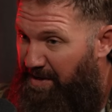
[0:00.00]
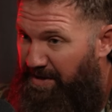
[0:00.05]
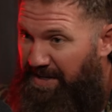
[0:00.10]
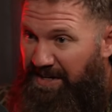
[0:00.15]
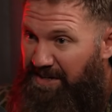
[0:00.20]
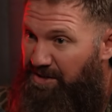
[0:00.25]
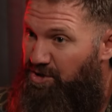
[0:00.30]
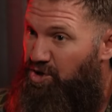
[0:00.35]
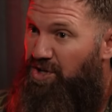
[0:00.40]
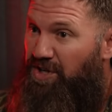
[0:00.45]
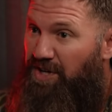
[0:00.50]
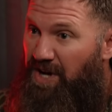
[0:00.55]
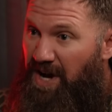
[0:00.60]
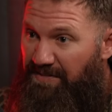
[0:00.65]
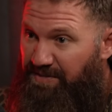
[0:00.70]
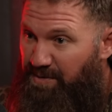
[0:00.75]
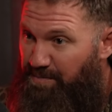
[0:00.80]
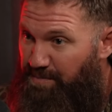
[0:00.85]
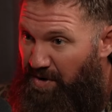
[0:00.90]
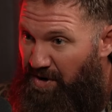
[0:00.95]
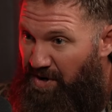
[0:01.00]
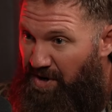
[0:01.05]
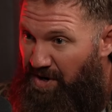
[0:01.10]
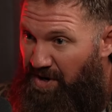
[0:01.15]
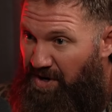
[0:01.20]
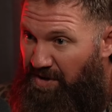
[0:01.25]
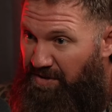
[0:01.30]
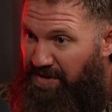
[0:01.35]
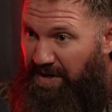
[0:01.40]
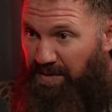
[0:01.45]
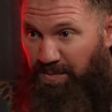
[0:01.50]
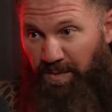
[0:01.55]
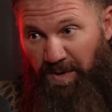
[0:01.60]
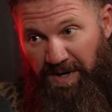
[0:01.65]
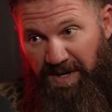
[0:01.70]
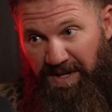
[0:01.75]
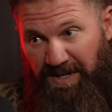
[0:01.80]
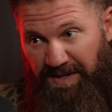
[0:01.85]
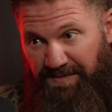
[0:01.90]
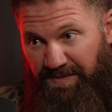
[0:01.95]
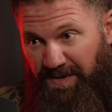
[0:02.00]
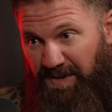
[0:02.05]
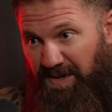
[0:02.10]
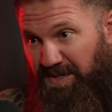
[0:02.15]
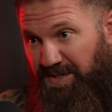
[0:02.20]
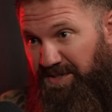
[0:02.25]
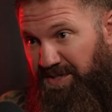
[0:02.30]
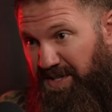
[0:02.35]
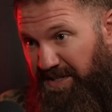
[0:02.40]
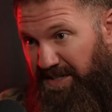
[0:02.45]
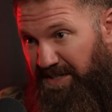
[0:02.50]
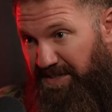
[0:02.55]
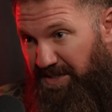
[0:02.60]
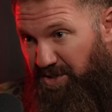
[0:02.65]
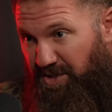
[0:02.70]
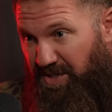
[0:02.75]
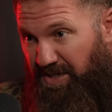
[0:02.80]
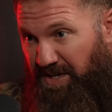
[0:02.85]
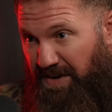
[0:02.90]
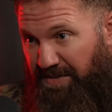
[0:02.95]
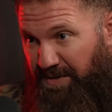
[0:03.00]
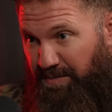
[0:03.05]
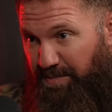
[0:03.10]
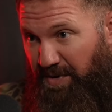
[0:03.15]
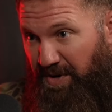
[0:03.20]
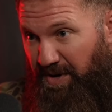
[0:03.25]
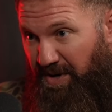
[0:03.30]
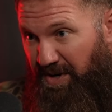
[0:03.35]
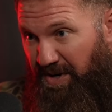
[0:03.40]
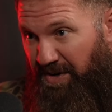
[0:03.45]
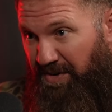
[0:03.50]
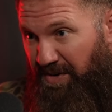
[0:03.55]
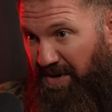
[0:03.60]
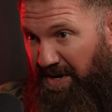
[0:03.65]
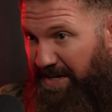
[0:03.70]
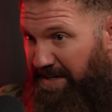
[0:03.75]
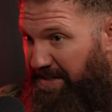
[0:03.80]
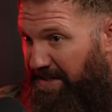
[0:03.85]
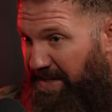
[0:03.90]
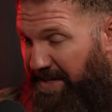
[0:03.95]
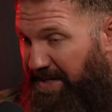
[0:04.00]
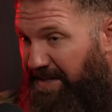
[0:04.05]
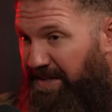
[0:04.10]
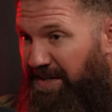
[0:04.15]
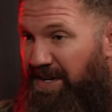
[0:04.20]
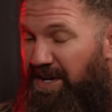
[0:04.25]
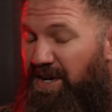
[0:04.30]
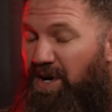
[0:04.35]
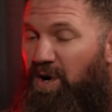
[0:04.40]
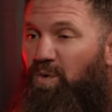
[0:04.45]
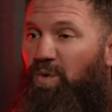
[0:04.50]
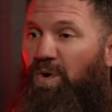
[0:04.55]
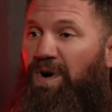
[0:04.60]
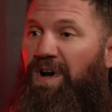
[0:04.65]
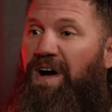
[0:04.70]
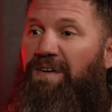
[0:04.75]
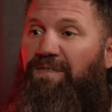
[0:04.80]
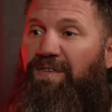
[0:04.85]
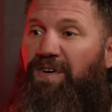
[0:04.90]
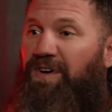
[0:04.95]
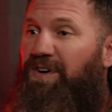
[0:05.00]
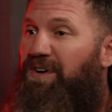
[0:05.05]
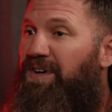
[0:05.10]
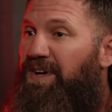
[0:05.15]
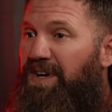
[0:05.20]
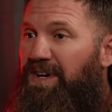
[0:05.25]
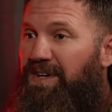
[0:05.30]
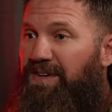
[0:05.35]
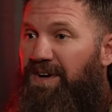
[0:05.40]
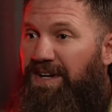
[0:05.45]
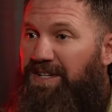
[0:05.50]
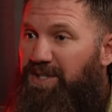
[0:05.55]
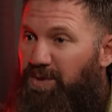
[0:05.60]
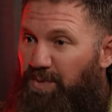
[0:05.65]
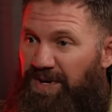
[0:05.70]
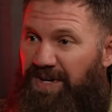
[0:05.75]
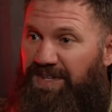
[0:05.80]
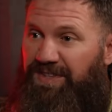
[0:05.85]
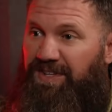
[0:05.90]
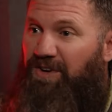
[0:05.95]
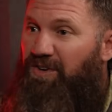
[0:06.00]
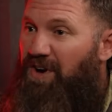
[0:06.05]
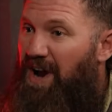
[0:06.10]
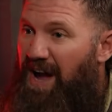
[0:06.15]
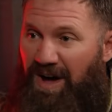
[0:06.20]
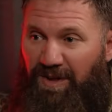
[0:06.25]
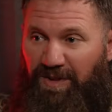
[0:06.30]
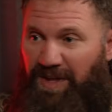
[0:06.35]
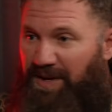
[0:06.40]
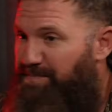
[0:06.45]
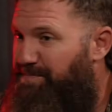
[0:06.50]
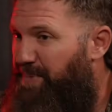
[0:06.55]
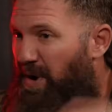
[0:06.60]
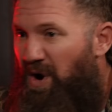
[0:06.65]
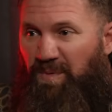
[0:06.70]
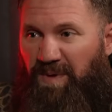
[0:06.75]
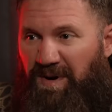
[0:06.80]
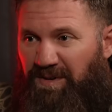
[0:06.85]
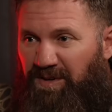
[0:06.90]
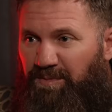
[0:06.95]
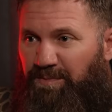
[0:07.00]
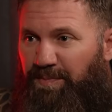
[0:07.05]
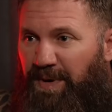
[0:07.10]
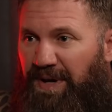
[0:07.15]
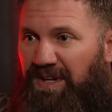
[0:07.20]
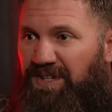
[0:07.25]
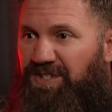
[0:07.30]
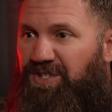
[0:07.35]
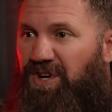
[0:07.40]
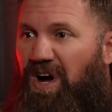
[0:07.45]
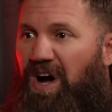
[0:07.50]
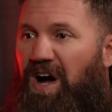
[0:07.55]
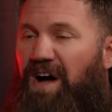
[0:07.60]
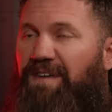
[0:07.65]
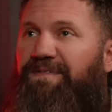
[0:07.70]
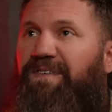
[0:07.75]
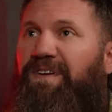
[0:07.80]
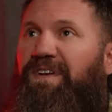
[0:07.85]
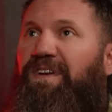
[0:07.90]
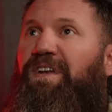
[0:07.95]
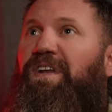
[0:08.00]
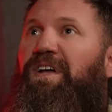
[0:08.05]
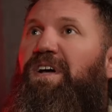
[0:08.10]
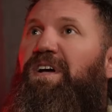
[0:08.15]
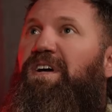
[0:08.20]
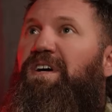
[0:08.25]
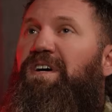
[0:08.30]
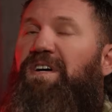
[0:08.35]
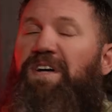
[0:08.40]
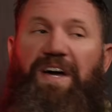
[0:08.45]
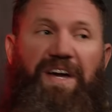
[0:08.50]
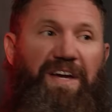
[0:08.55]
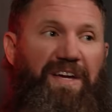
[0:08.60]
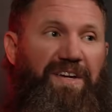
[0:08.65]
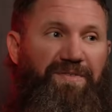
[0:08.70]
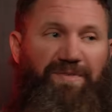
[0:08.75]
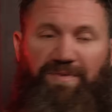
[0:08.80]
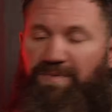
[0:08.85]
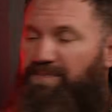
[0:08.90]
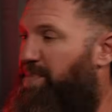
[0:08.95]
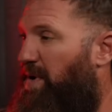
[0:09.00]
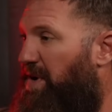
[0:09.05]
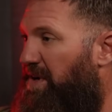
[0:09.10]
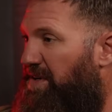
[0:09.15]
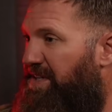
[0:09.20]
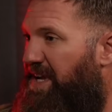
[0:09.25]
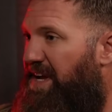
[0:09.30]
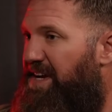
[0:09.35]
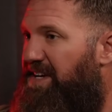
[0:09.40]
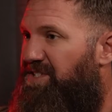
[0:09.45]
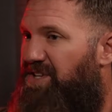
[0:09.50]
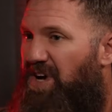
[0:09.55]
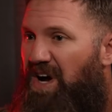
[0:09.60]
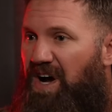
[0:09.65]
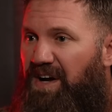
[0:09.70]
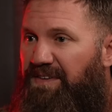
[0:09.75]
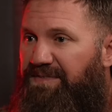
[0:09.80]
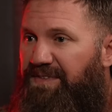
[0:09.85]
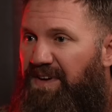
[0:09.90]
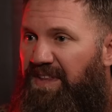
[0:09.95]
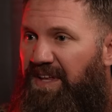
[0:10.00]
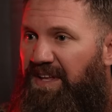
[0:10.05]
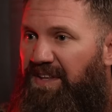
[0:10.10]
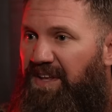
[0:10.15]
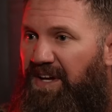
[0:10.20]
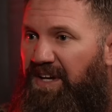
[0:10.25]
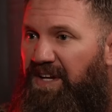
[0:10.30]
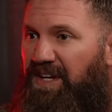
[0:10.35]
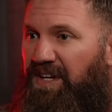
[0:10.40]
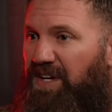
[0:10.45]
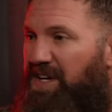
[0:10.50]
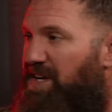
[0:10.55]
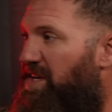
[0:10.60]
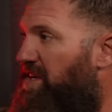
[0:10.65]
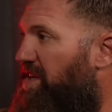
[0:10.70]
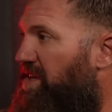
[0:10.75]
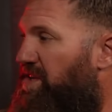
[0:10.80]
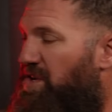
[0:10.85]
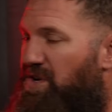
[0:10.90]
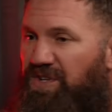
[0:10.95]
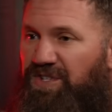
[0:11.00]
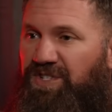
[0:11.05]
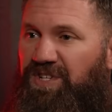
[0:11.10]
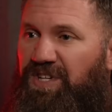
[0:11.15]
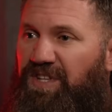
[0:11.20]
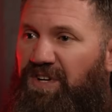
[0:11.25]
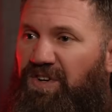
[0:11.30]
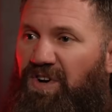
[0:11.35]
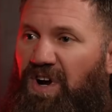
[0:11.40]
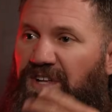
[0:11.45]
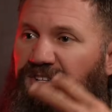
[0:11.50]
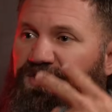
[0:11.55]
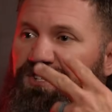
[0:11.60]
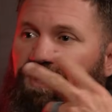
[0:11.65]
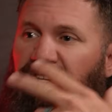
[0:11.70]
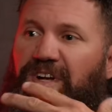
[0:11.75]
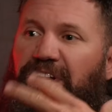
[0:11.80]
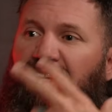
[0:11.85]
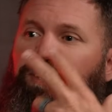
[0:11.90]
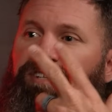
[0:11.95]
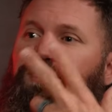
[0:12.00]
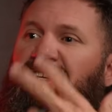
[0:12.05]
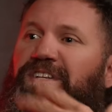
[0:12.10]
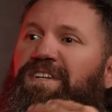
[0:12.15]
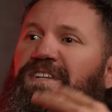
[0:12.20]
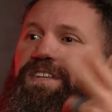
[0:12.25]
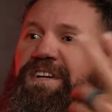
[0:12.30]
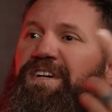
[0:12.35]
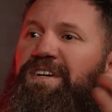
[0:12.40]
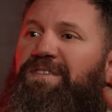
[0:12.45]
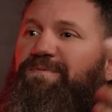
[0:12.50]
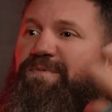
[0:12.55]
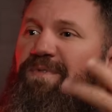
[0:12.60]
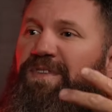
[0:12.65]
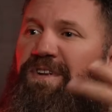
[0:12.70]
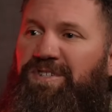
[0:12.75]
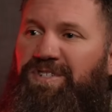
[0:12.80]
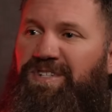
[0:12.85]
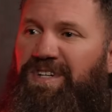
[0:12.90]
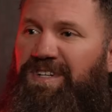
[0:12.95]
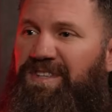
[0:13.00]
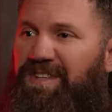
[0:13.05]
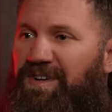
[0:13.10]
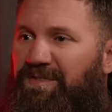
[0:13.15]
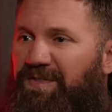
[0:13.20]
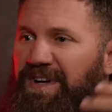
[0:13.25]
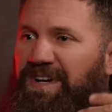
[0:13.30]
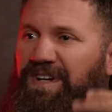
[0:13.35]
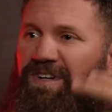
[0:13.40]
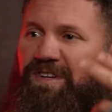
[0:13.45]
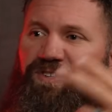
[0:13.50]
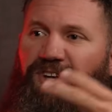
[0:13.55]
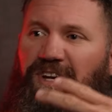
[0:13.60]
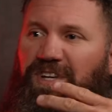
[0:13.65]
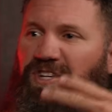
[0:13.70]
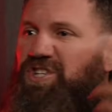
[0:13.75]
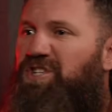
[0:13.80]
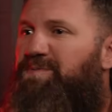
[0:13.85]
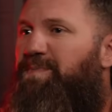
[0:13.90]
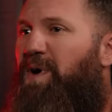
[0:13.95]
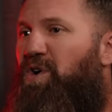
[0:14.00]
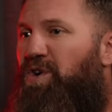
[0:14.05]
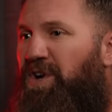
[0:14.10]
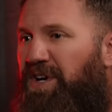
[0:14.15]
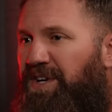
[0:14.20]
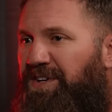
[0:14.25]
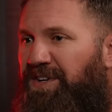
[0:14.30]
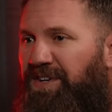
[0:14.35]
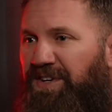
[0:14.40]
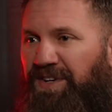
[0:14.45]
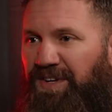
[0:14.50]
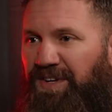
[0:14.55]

get our shit off the bird, like 180 first, then get the shit off the bird, right? Like whatever, right? So we hit the ground, like boom, everyone bails off and like bird takes off. And then like you can see the grunts, they're like sitting in their vehicles, like smoking,